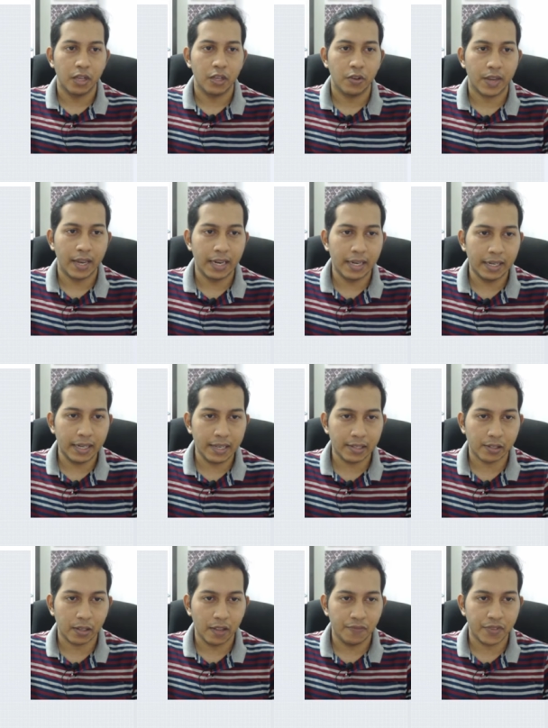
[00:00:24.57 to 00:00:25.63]
you can literally
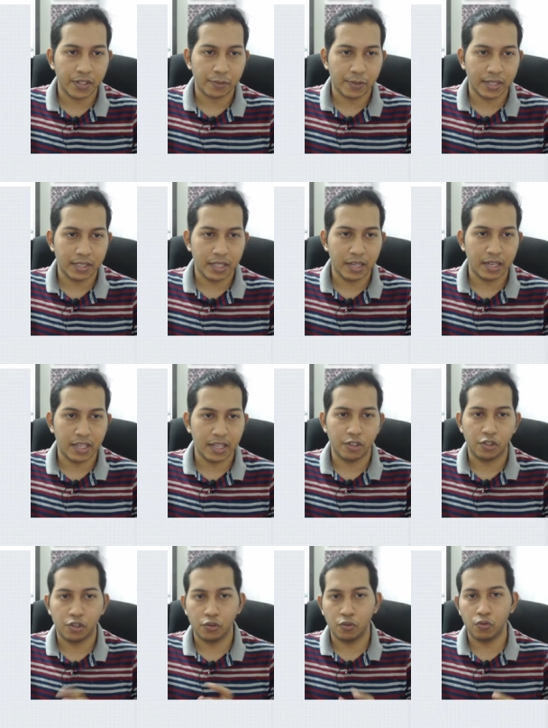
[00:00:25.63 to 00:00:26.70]
solve this question in
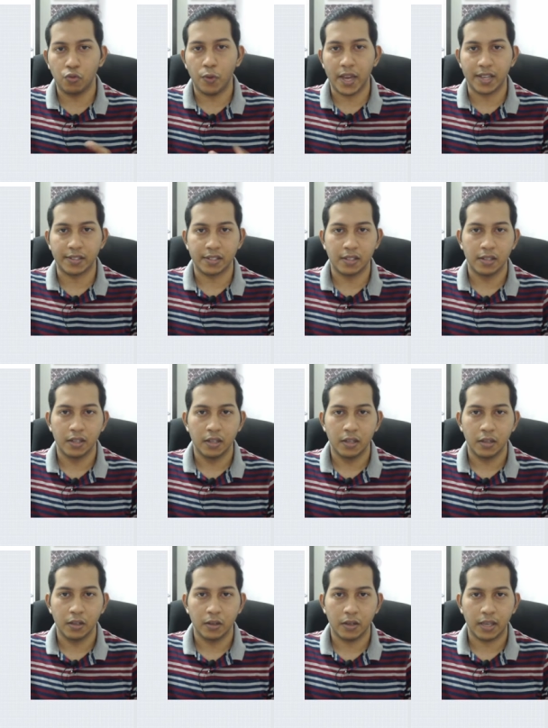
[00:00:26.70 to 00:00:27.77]
two ways.
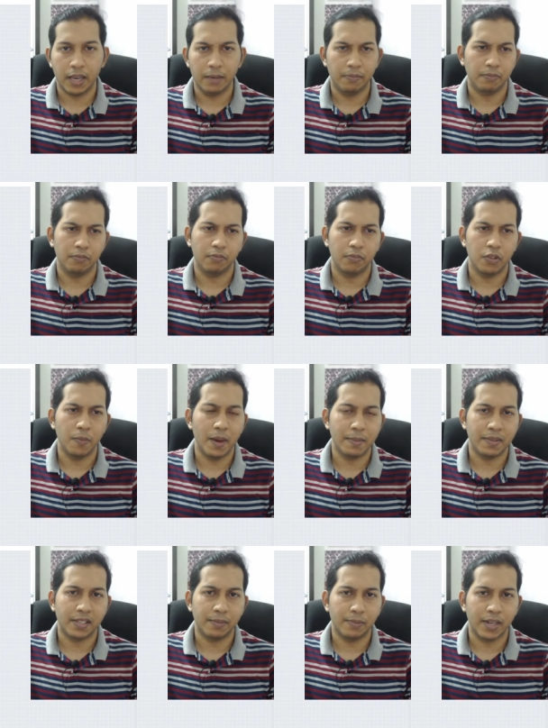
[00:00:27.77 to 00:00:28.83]
Okay, you might
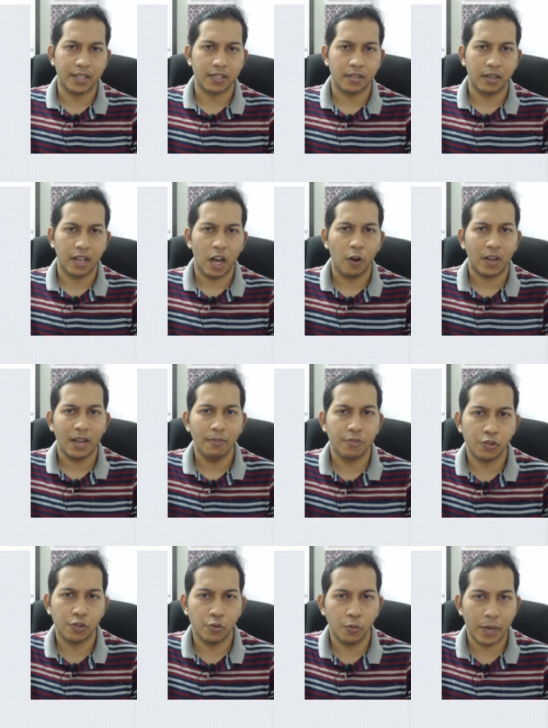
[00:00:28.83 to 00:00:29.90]
be surprised. How come
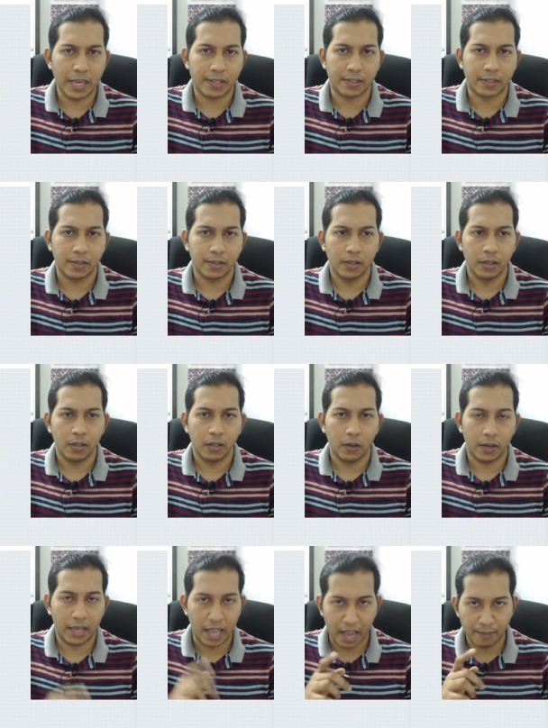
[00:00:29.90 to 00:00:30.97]
two ways?
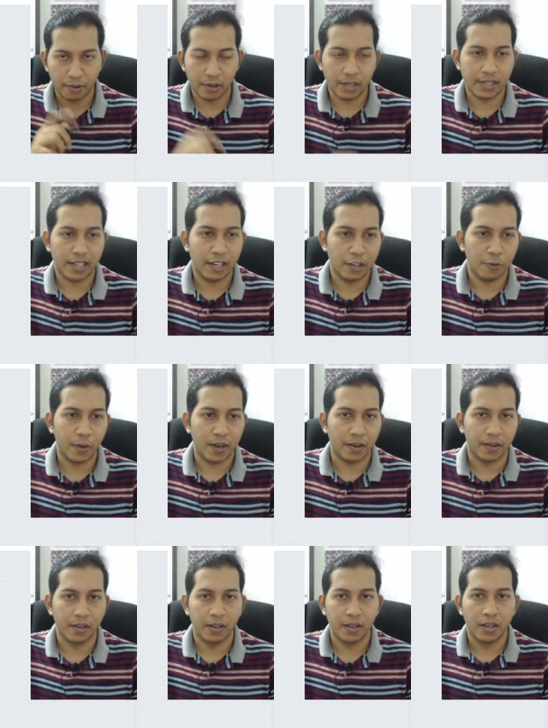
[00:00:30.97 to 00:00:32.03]
Okay, I'm going to tell you
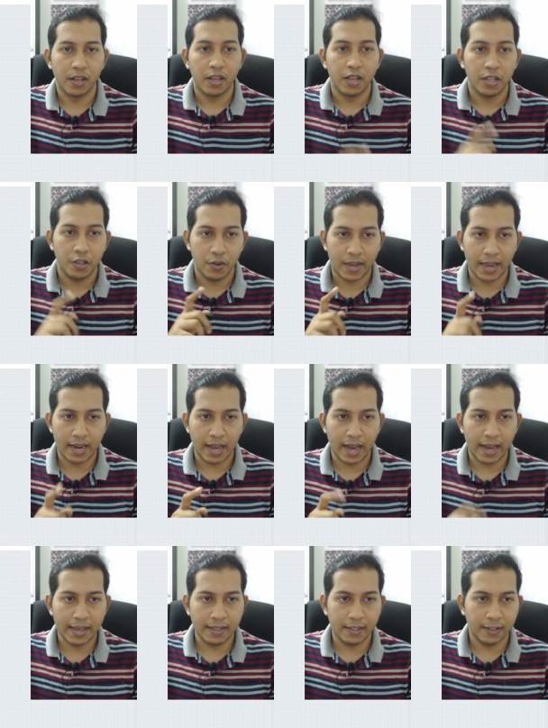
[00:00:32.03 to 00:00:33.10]
one. You can
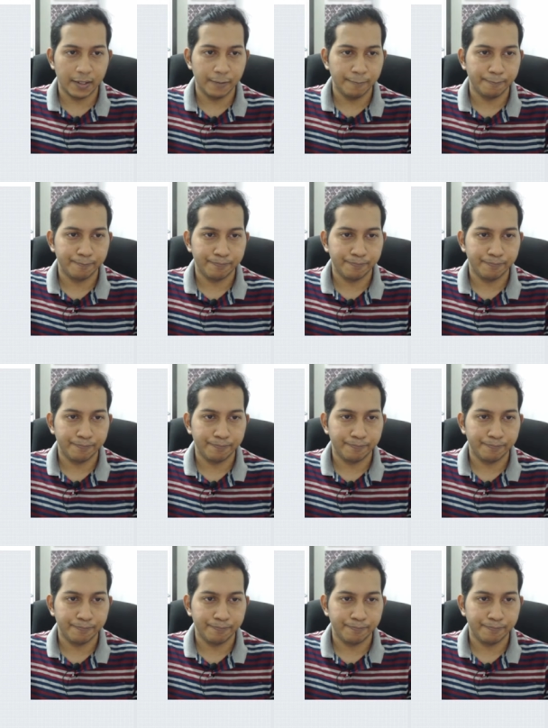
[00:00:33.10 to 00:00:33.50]
either